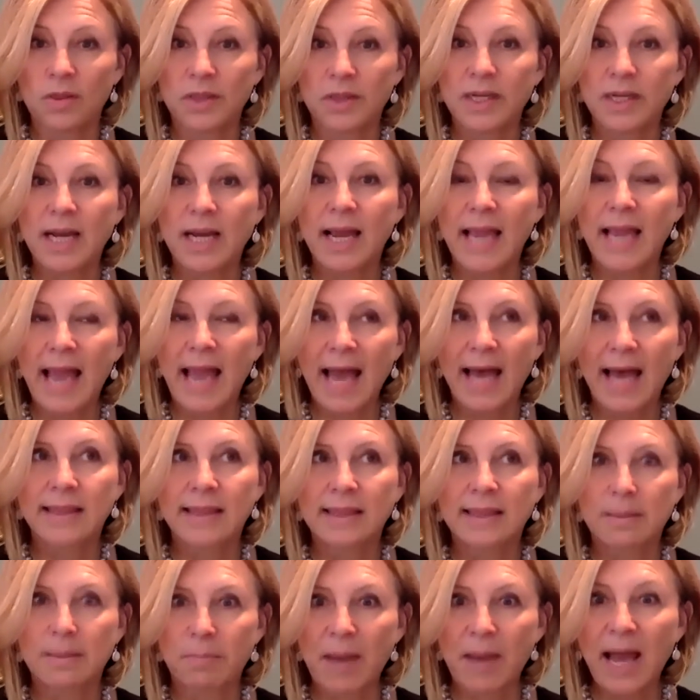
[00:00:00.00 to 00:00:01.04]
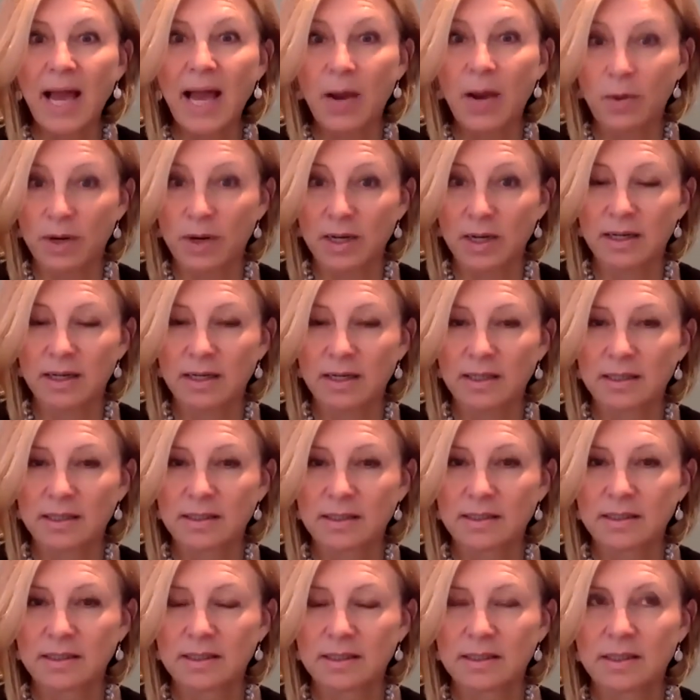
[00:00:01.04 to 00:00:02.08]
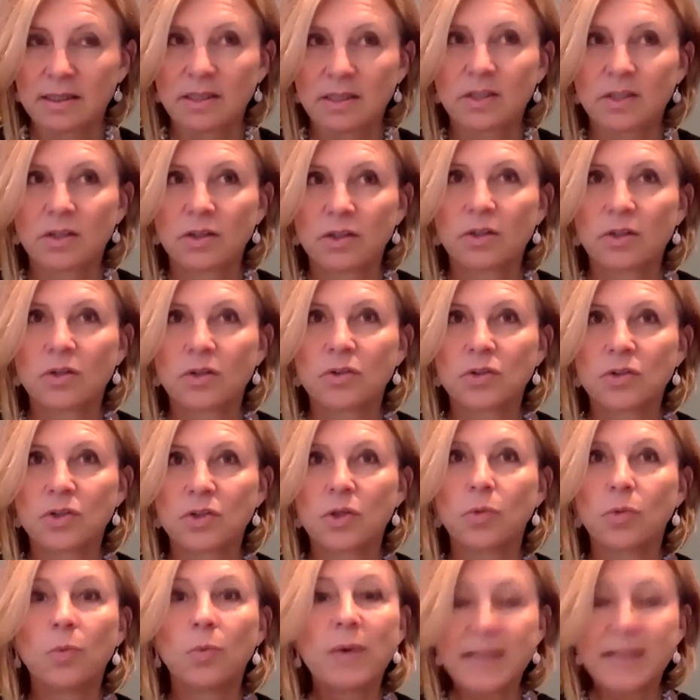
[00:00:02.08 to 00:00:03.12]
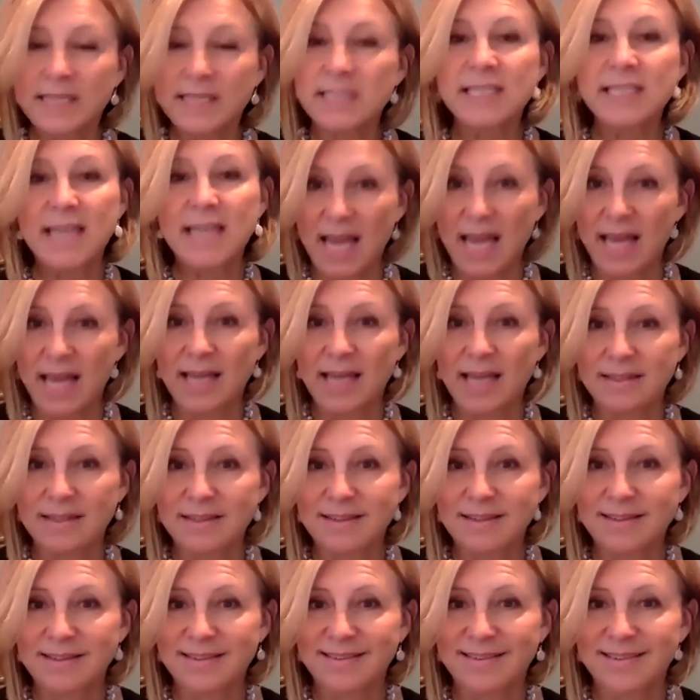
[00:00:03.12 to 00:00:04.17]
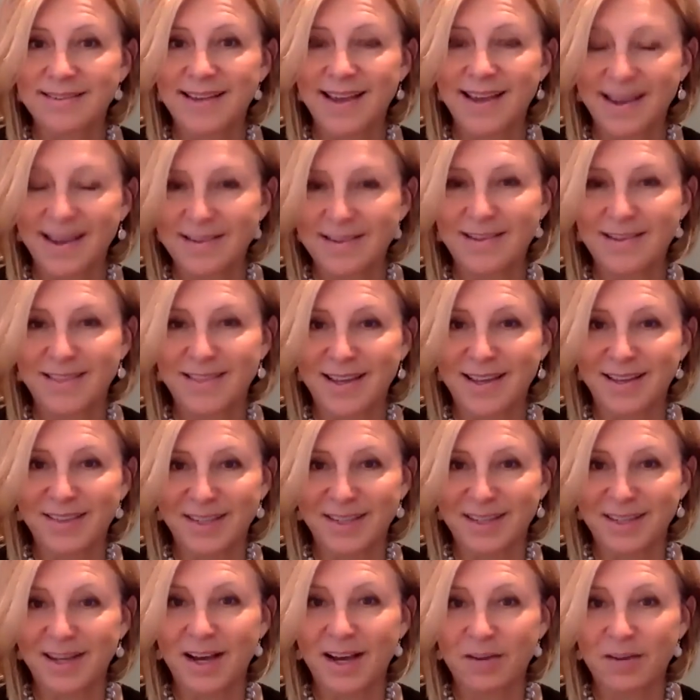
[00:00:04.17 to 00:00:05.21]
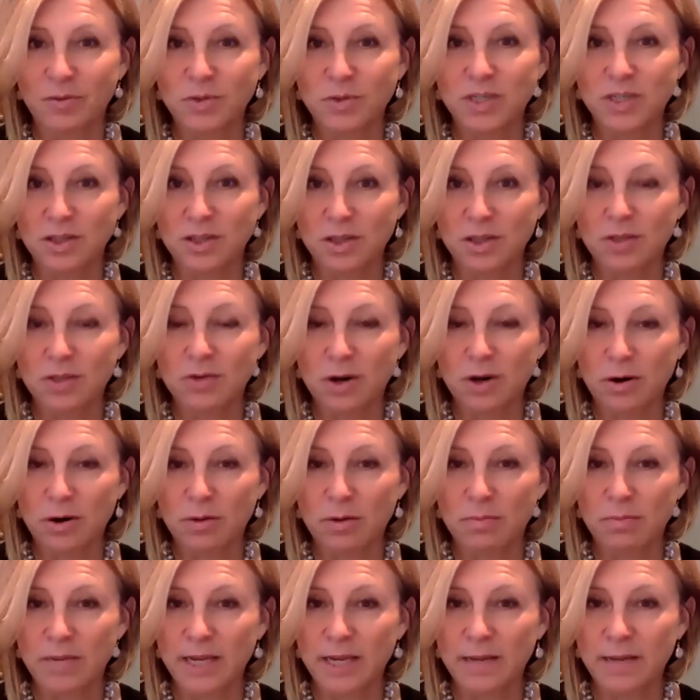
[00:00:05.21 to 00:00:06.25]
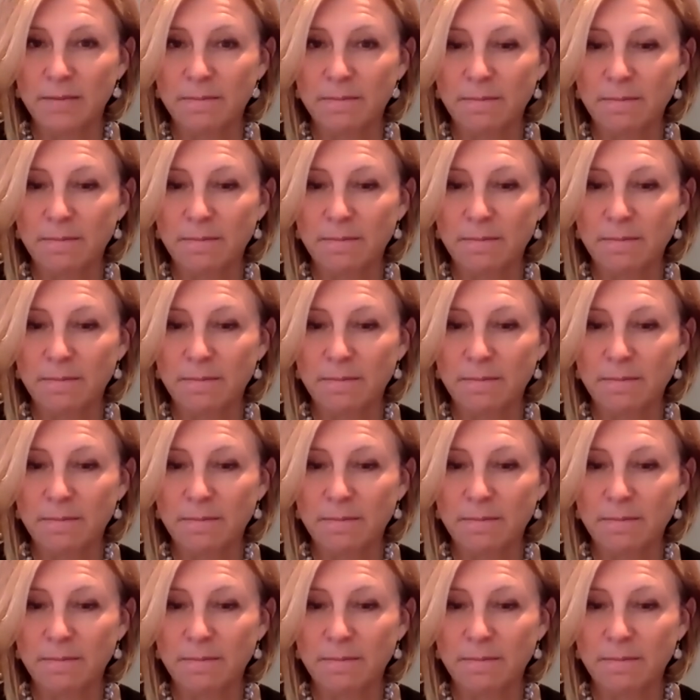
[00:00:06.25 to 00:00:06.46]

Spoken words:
that I had the power to withstand anything that life was going to throw at me.